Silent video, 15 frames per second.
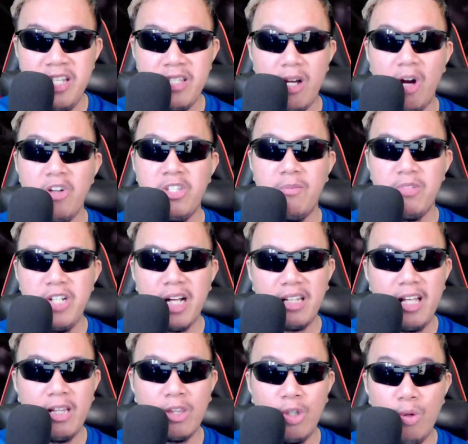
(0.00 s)
are
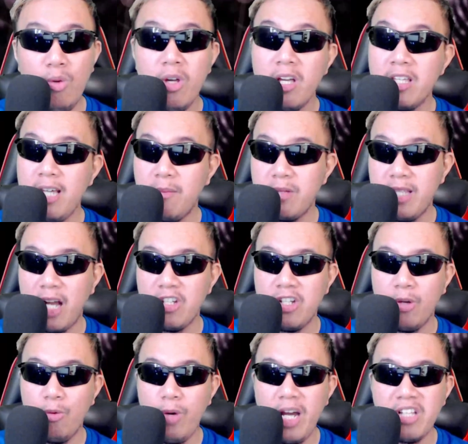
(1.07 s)
subjected to
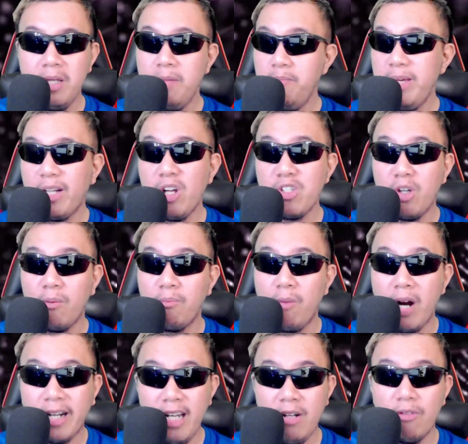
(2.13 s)
substantial risk because of
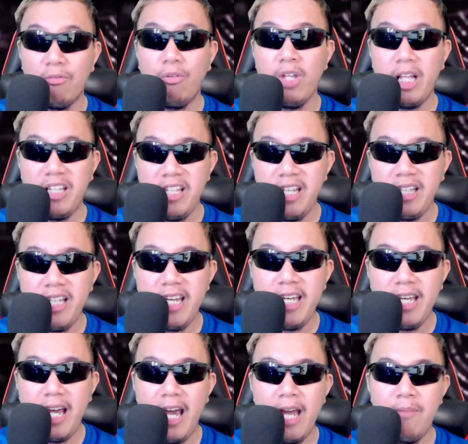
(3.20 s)
market
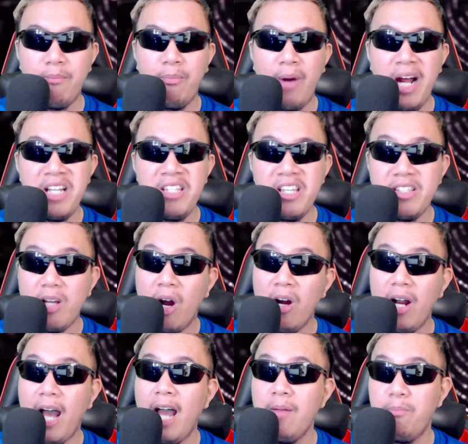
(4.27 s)
volatility, and prices
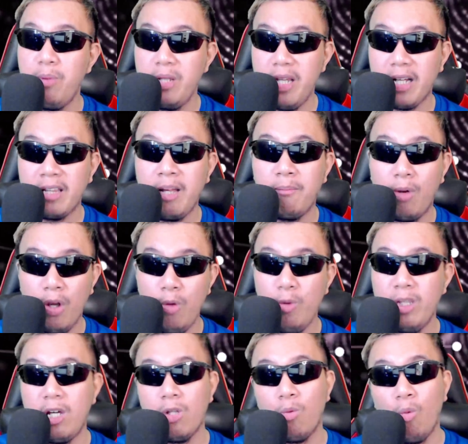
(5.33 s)
are unpredictable
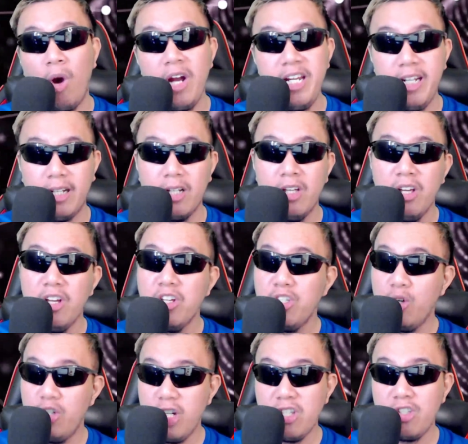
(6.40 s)
without warning.
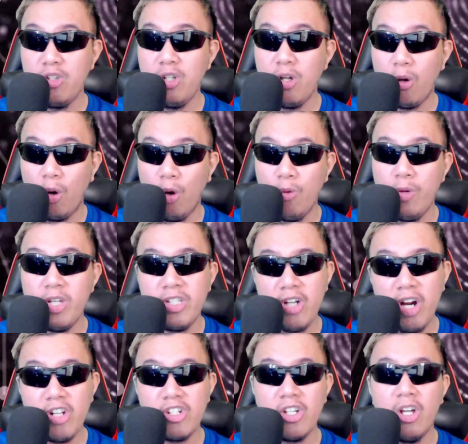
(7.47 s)
So just do your own
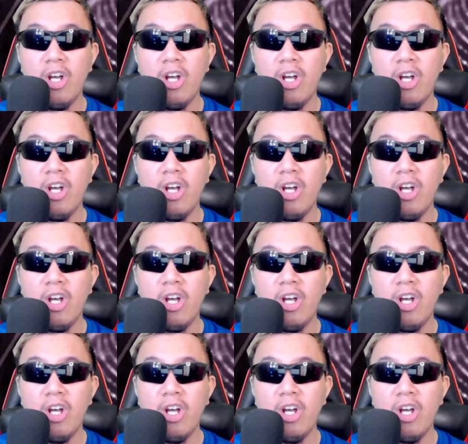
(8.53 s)
research.